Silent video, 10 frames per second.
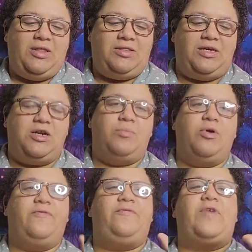The
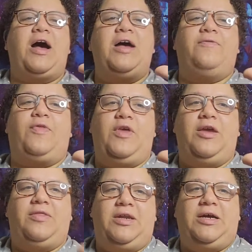number 5
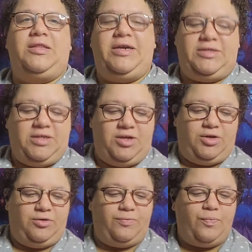thing that I like to
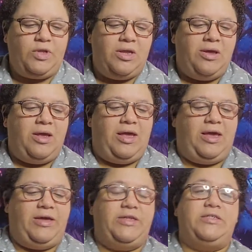do
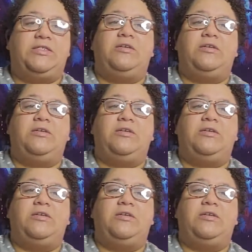is